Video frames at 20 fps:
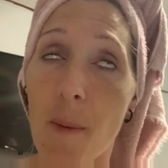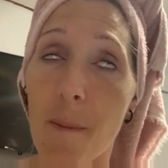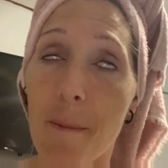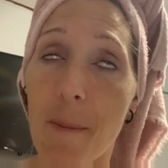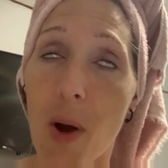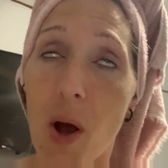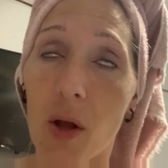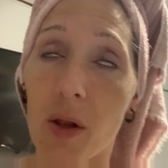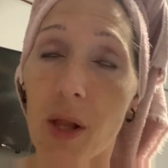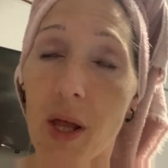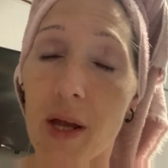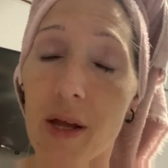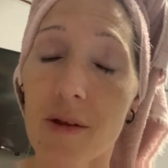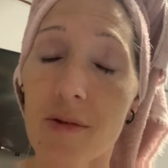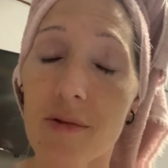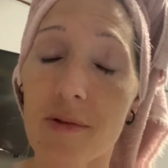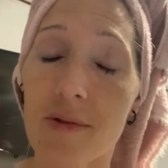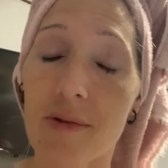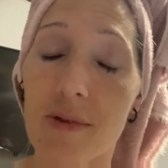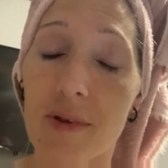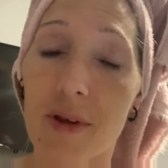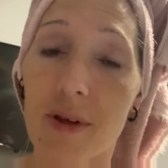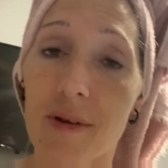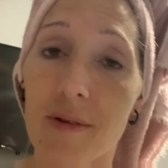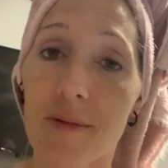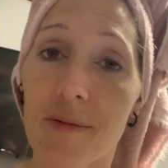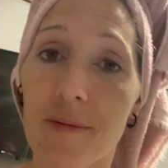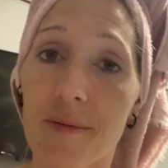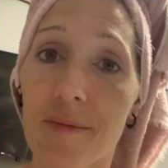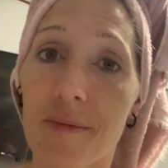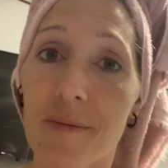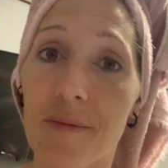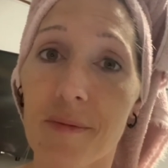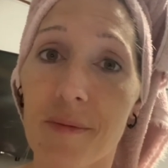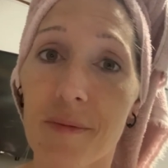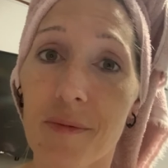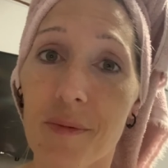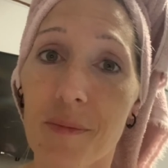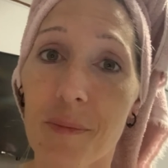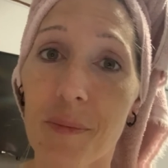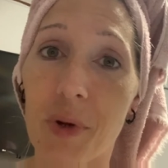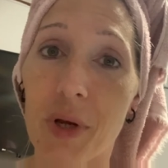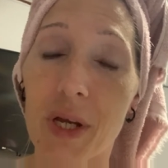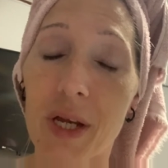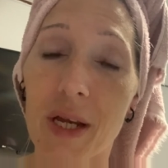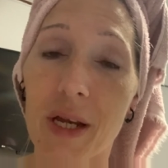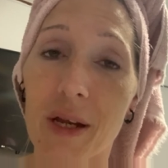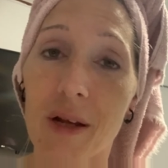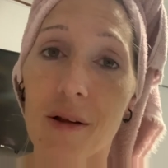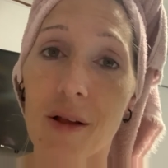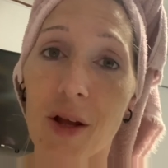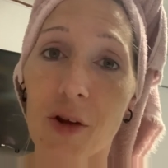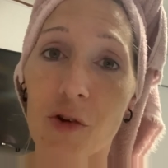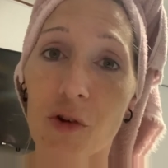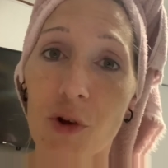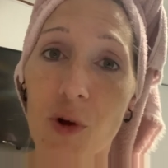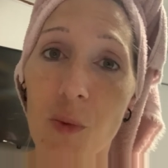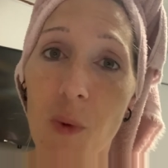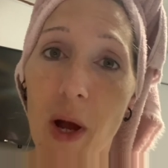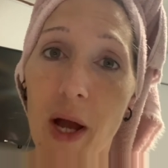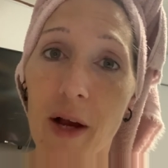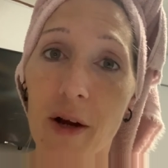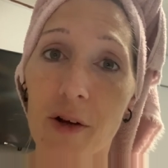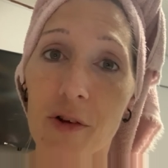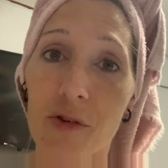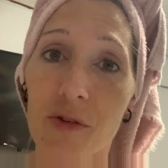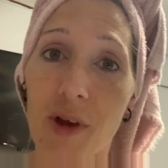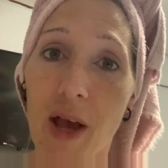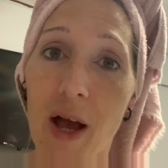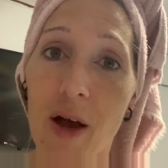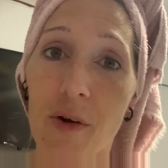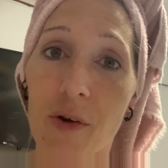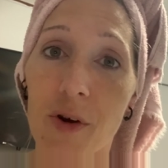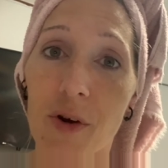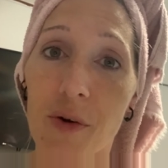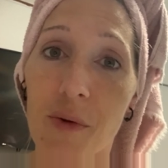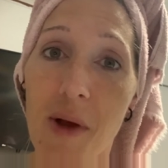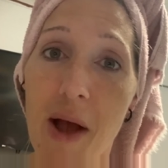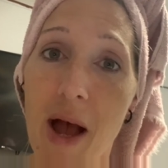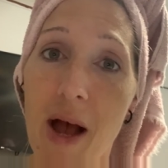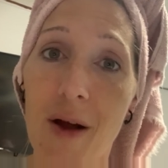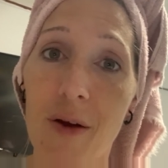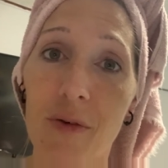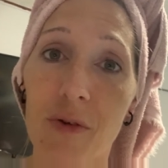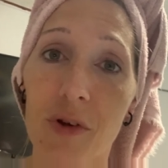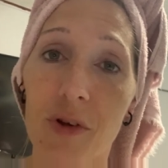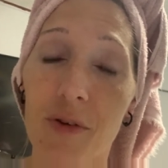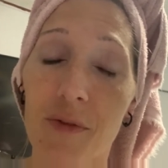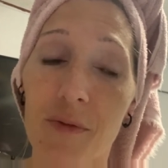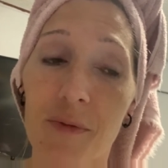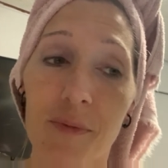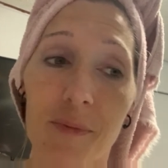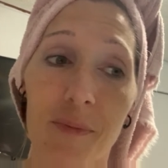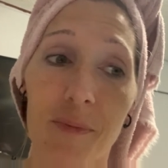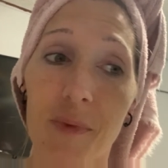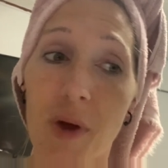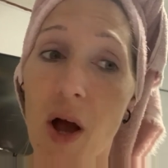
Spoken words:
pot lights and bringing electrical wires down and around and